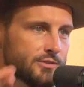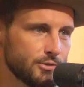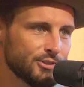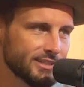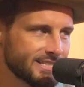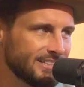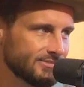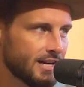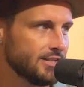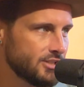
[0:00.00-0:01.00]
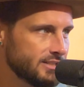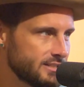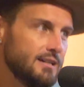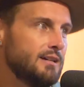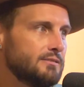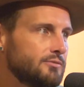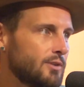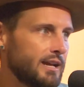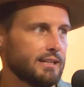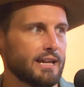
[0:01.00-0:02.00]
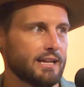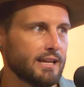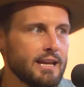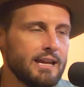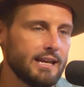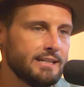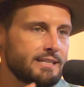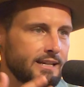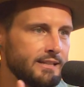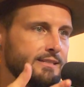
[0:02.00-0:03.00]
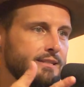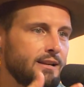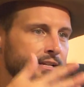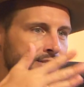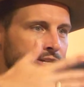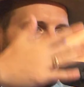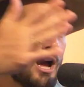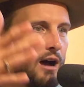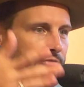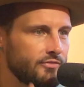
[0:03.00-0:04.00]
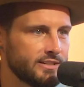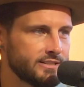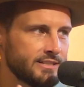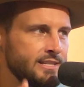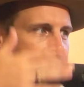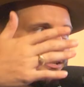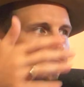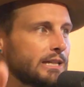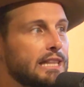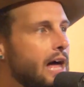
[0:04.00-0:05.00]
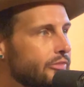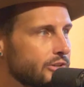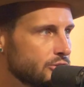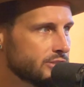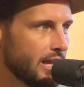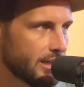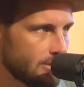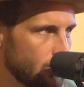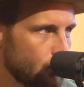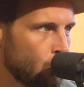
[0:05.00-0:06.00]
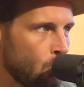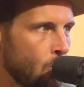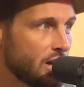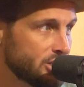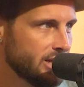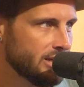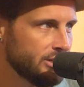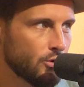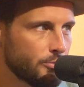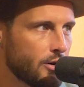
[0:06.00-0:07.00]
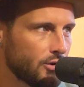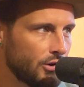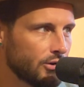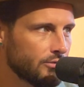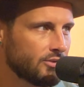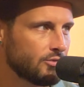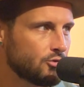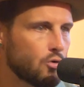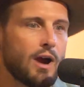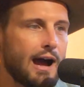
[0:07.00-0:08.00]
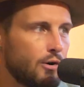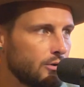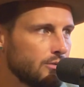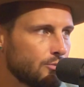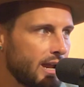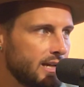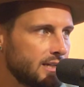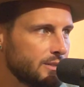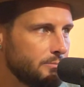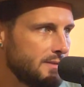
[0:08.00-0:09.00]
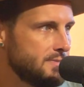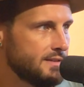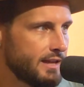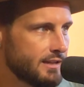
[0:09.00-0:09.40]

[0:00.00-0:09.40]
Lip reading: is usually self-conscious of, right? Like it's enough. It's already a lot that you're watching your partner crown, right? And the baby